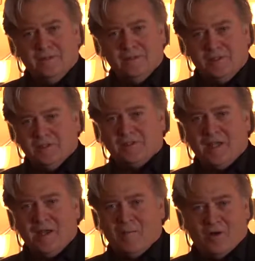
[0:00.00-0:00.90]
she's a
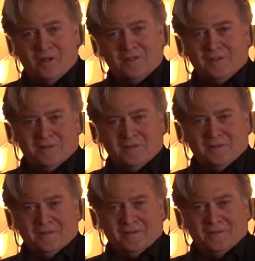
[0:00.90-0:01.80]
scam artist.
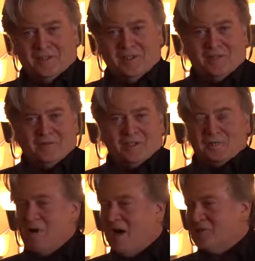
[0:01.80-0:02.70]
She lived in these
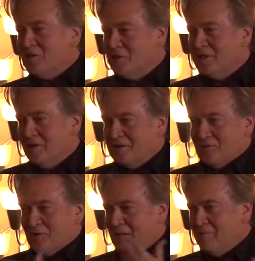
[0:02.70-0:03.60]
posh hotels
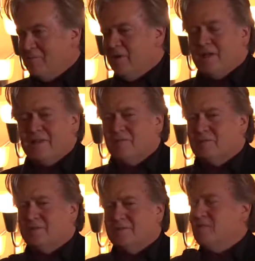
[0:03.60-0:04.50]
and ran up a bill, and I think it
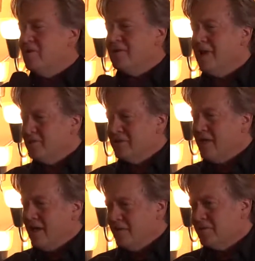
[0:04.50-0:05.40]
was
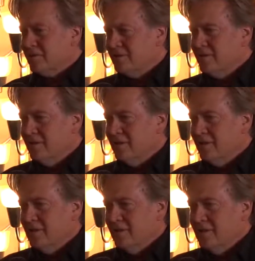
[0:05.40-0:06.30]
$200,000.
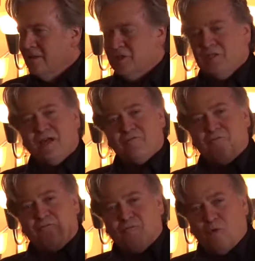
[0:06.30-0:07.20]
She got
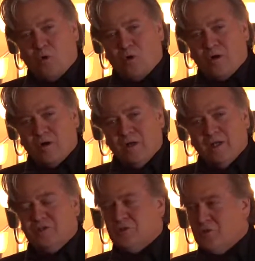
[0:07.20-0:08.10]
4
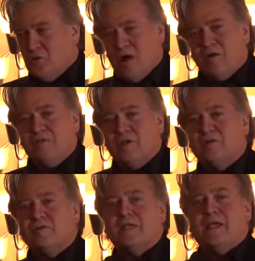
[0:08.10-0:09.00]
to 12
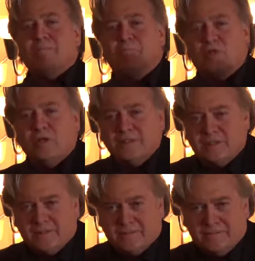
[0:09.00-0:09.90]
years in
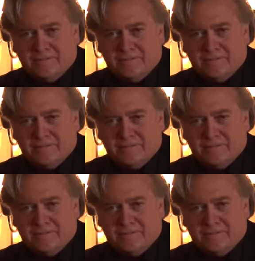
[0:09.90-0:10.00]
prison.